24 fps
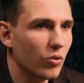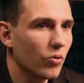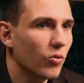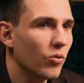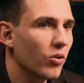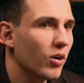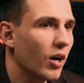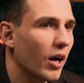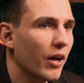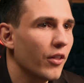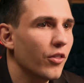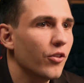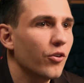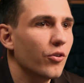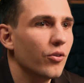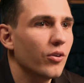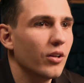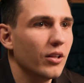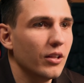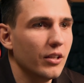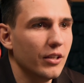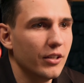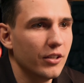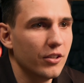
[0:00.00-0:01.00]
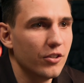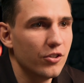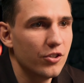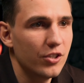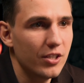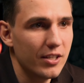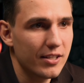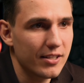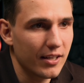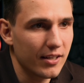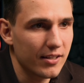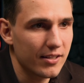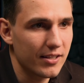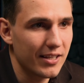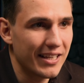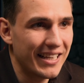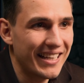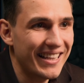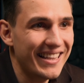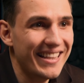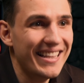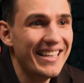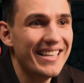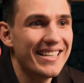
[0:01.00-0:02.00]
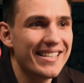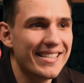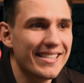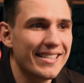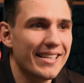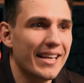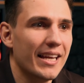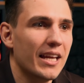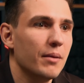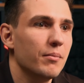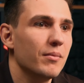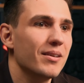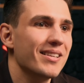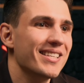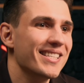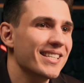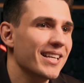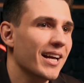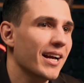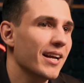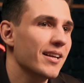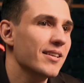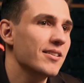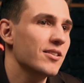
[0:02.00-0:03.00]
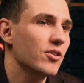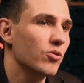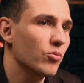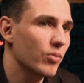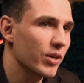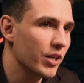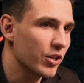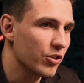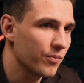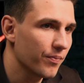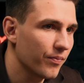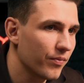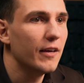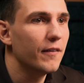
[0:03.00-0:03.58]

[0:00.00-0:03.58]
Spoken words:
or other linen sheet sets in the same size range.